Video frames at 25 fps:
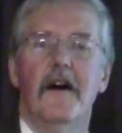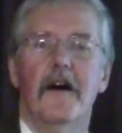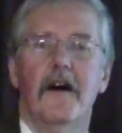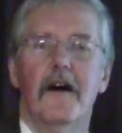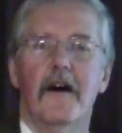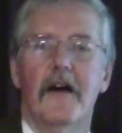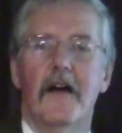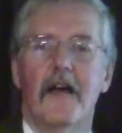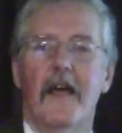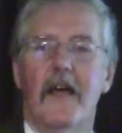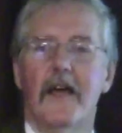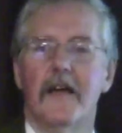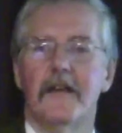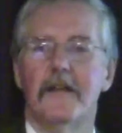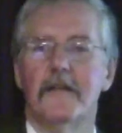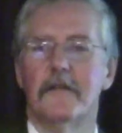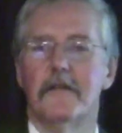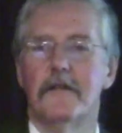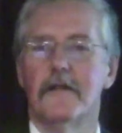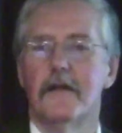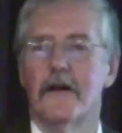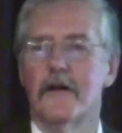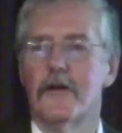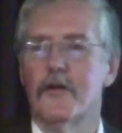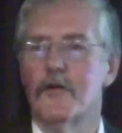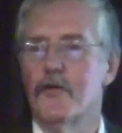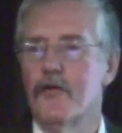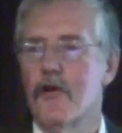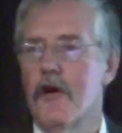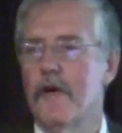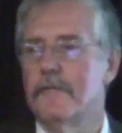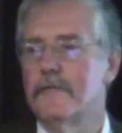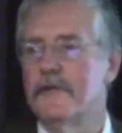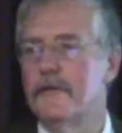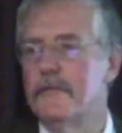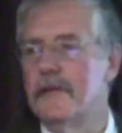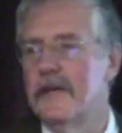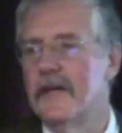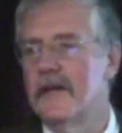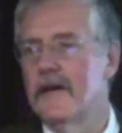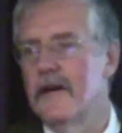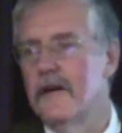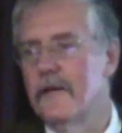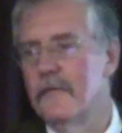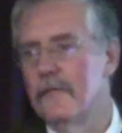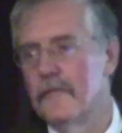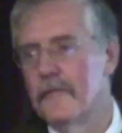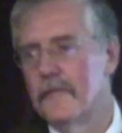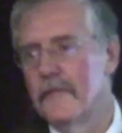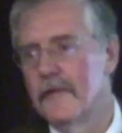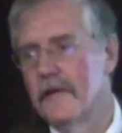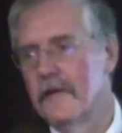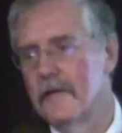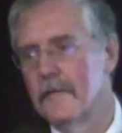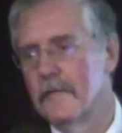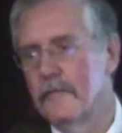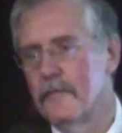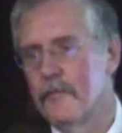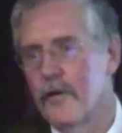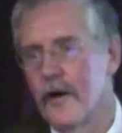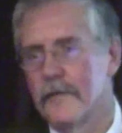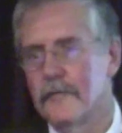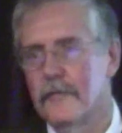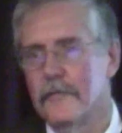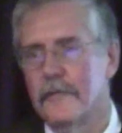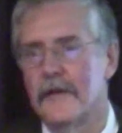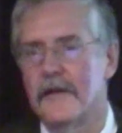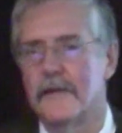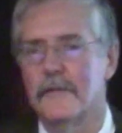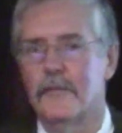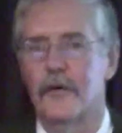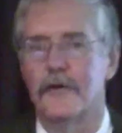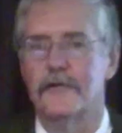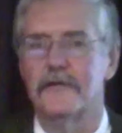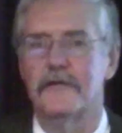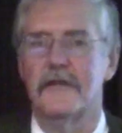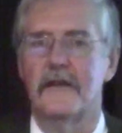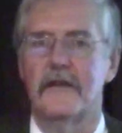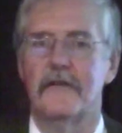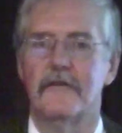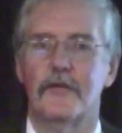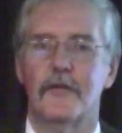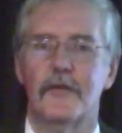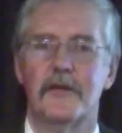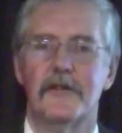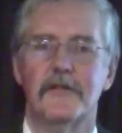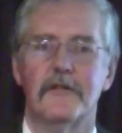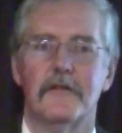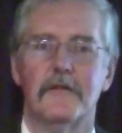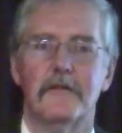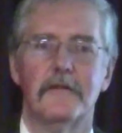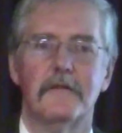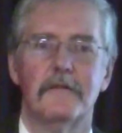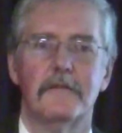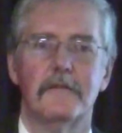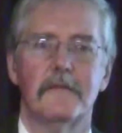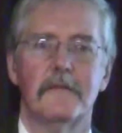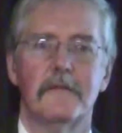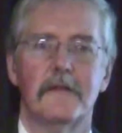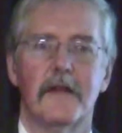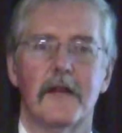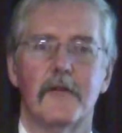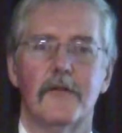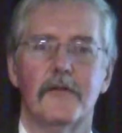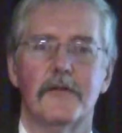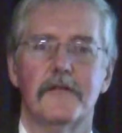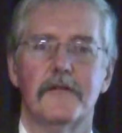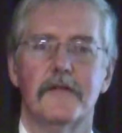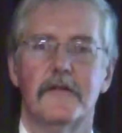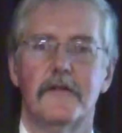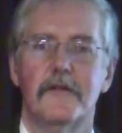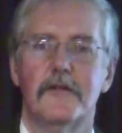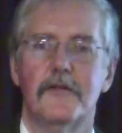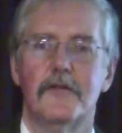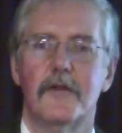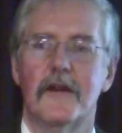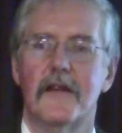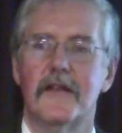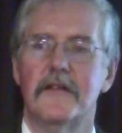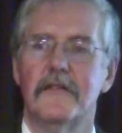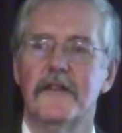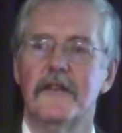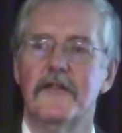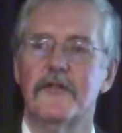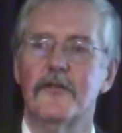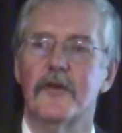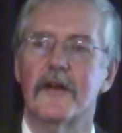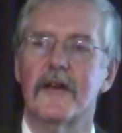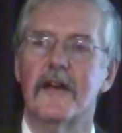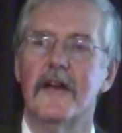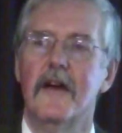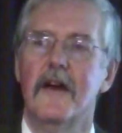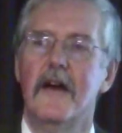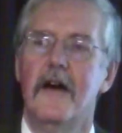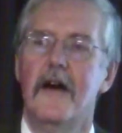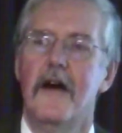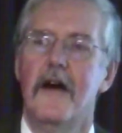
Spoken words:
and grew up to become probably the most influential linguist of the 20th century.